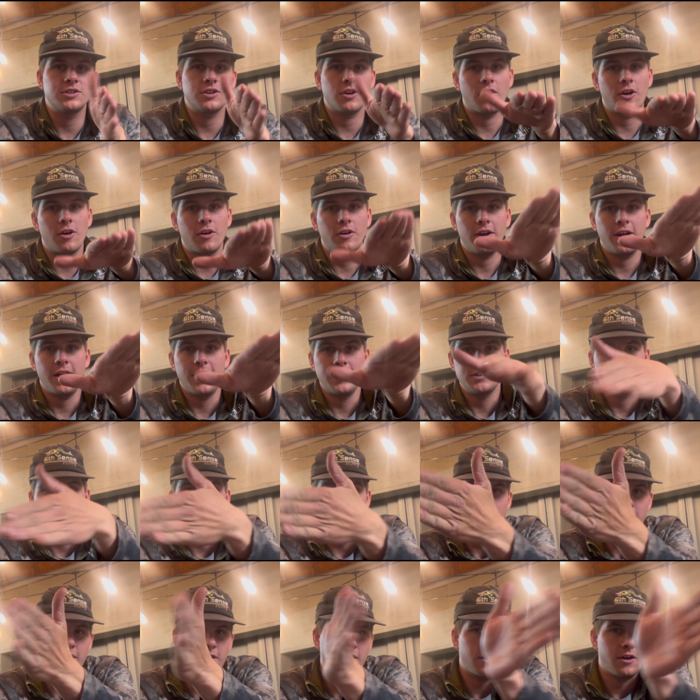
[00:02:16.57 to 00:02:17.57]
aren't as
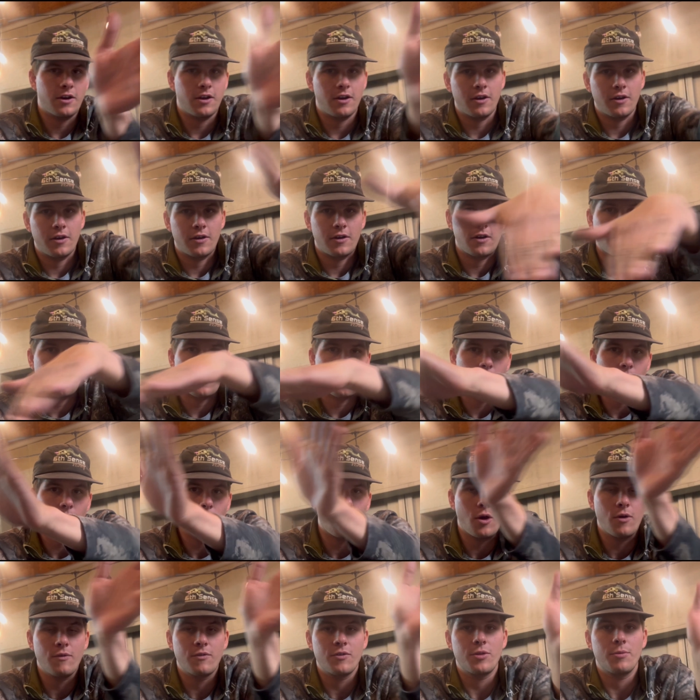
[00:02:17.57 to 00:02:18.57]
all
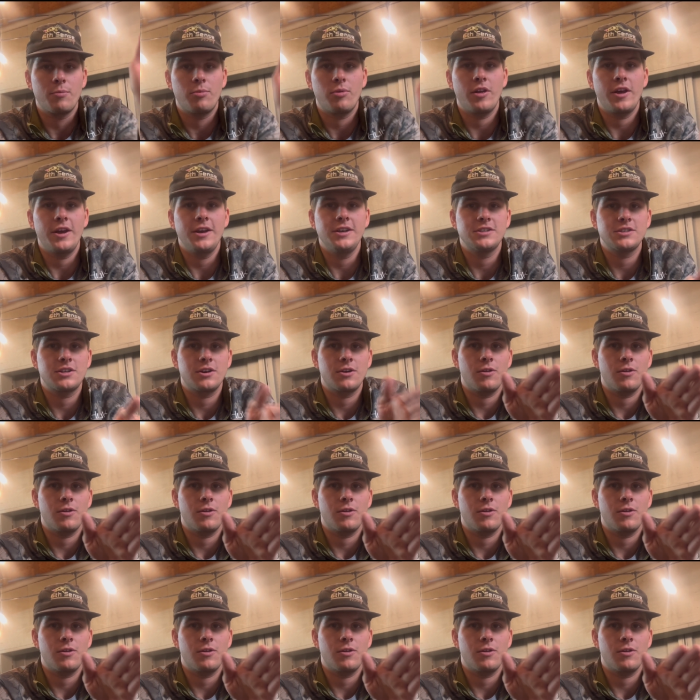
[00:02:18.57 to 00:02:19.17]
over the place. They're a